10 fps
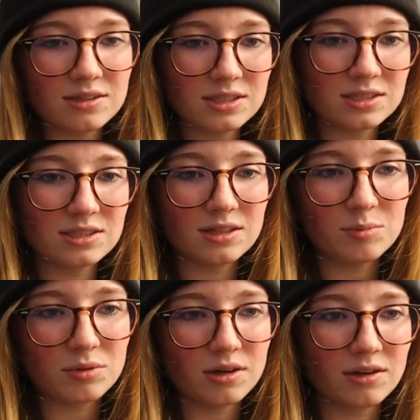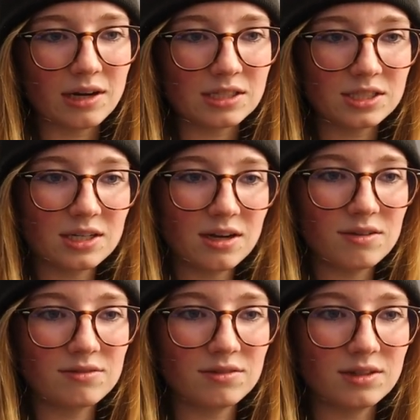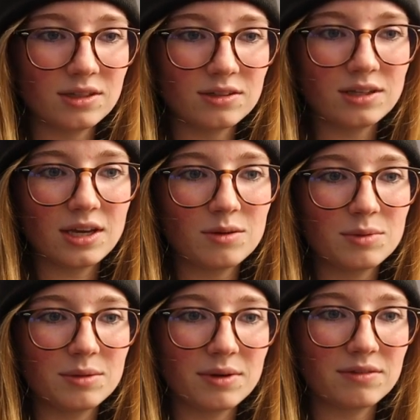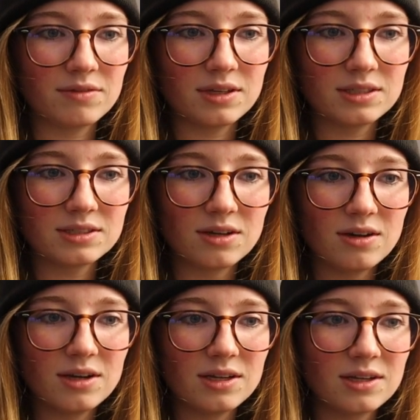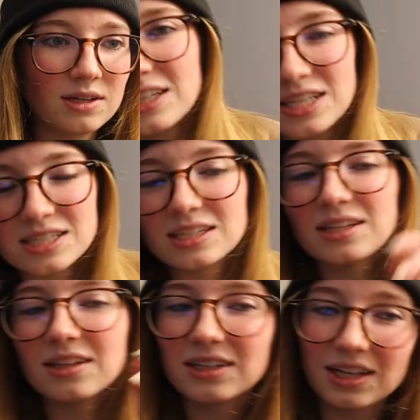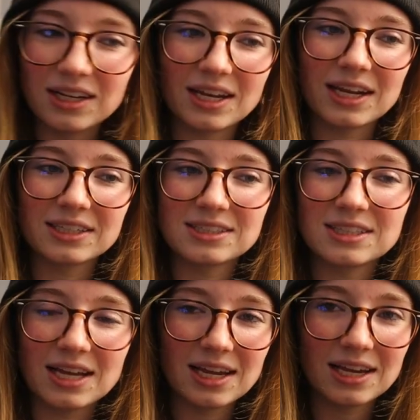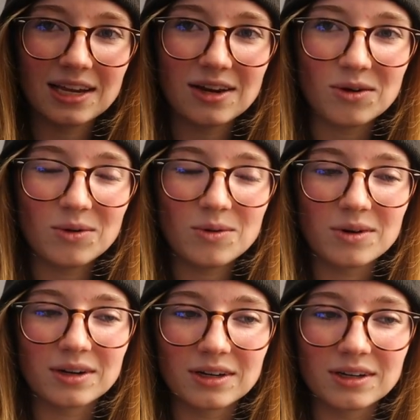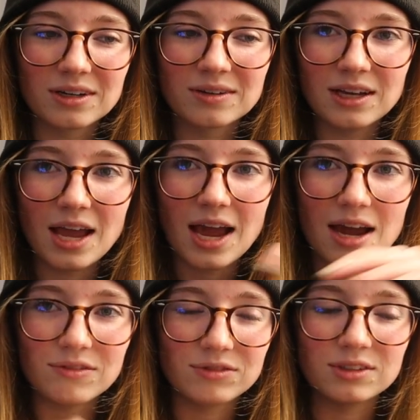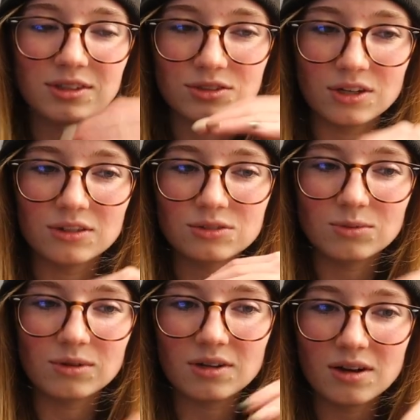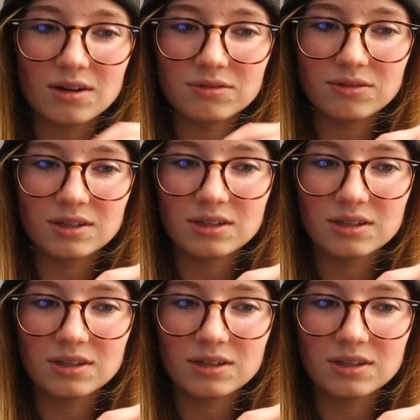of just the progression of literally how big my face got. This is either the next day or after the drugs wore off.